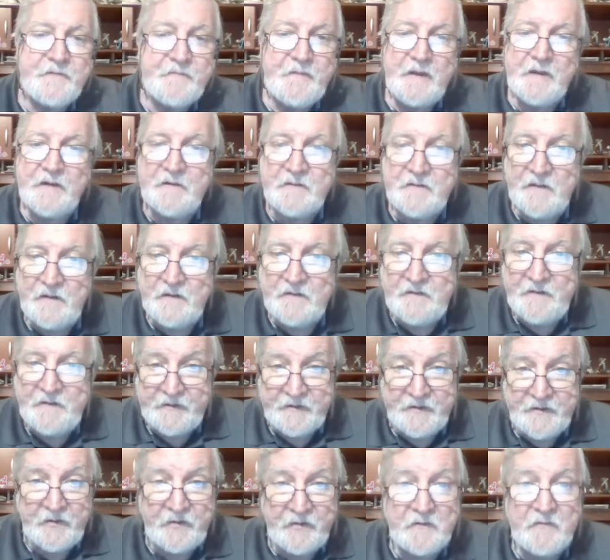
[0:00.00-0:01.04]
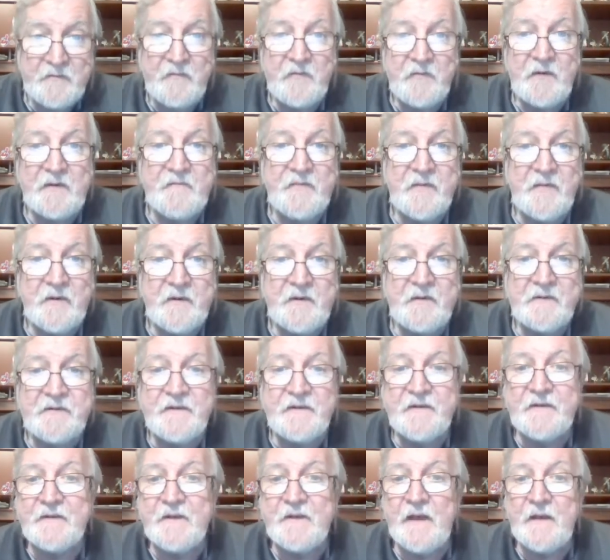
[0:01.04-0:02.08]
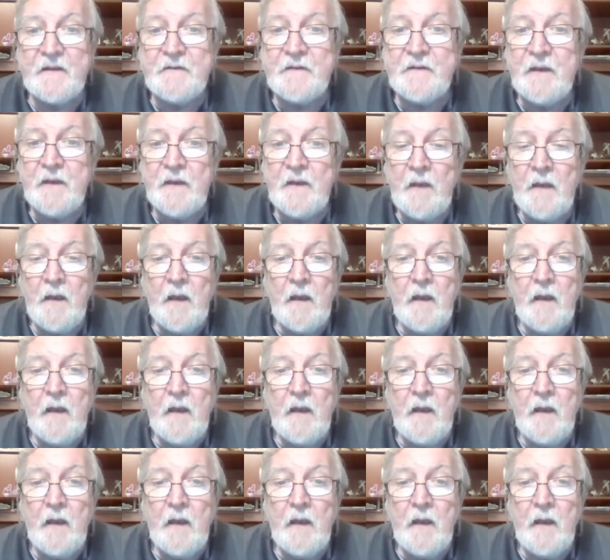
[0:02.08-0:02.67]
and this unit really focuses on